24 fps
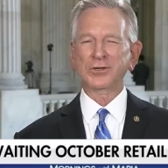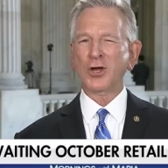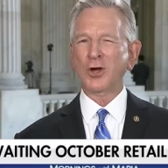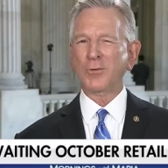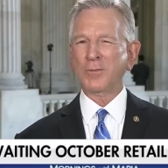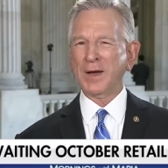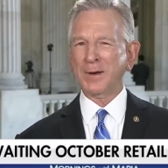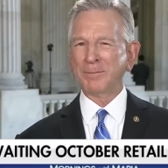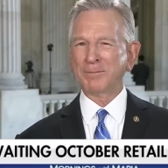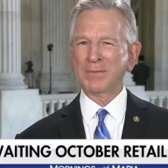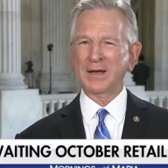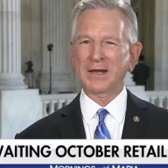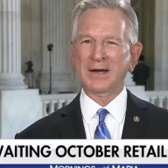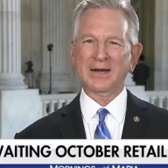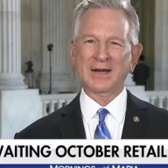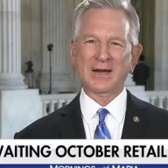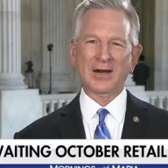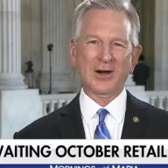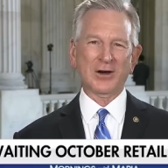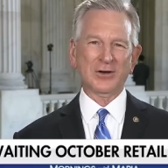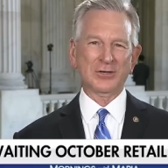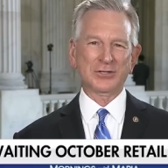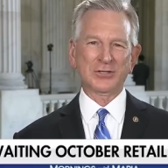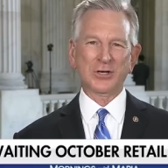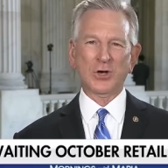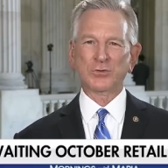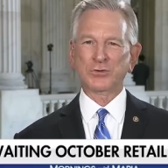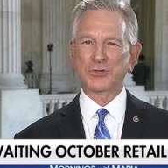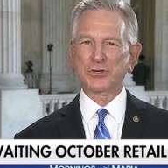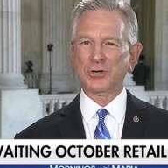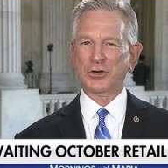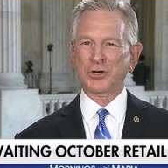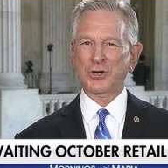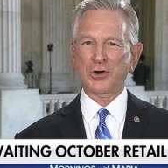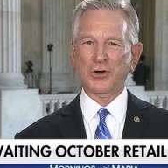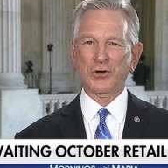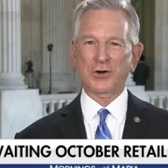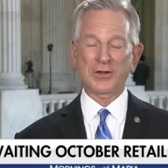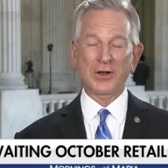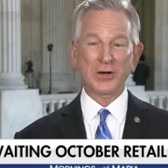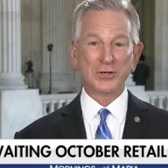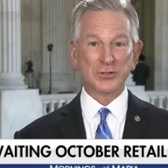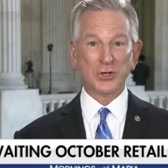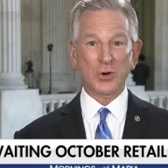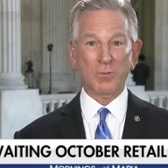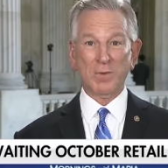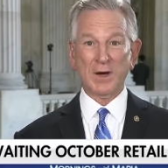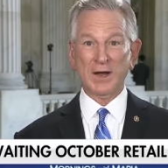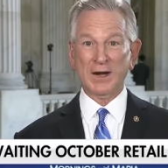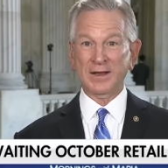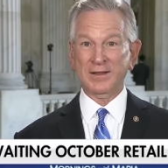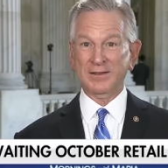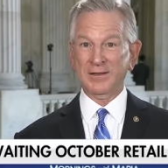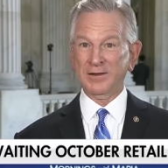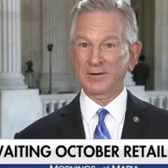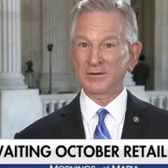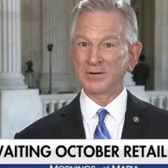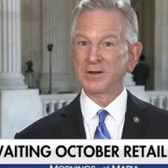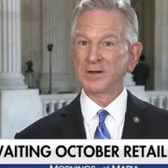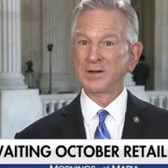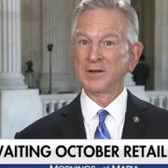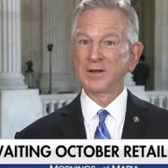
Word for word: Talking about Medicare and Social Security, there's nobody that